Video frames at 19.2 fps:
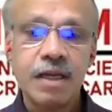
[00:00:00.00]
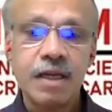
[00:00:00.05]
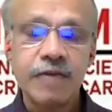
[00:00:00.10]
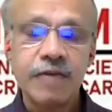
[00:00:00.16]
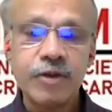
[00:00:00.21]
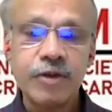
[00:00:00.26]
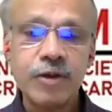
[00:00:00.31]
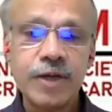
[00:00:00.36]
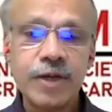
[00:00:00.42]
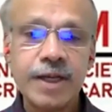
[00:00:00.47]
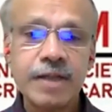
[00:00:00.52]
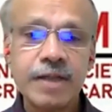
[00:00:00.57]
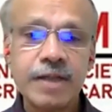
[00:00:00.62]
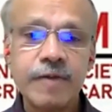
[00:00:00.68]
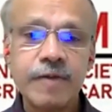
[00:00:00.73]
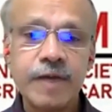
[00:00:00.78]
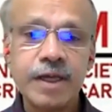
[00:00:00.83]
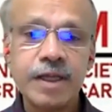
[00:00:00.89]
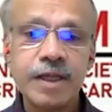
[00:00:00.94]
If you look at
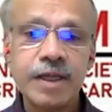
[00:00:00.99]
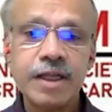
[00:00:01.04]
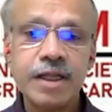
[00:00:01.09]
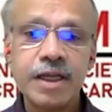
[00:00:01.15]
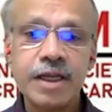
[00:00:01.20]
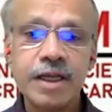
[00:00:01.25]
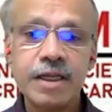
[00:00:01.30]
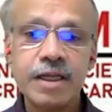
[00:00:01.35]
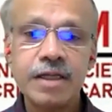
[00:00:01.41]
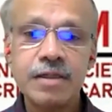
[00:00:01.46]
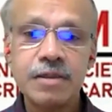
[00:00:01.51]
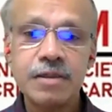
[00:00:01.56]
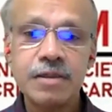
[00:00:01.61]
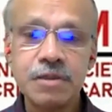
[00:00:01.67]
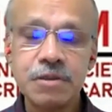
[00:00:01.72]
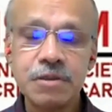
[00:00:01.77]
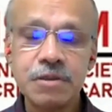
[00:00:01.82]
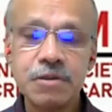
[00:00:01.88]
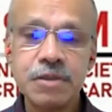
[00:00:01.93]
the way they
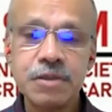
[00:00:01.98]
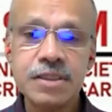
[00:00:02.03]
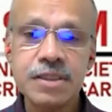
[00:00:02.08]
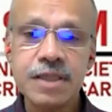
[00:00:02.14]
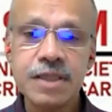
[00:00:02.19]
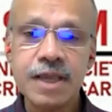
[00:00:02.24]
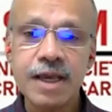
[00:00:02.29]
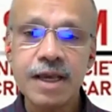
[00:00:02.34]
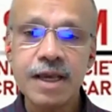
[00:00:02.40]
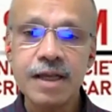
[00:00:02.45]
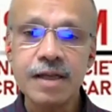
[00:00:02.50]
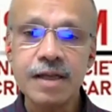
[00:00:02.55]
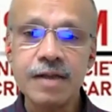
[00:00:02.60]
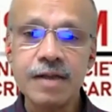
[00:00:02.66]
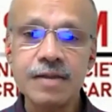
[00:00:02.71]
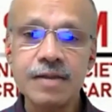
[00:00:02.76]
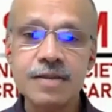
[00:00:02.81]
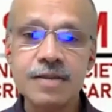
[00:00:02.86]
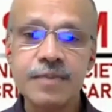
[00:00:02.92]
do the
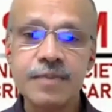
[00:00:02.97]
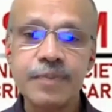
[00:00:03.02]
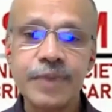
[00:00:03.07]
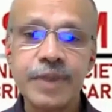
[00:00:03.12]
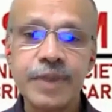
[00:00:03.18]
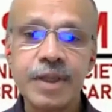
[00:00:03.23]
scans,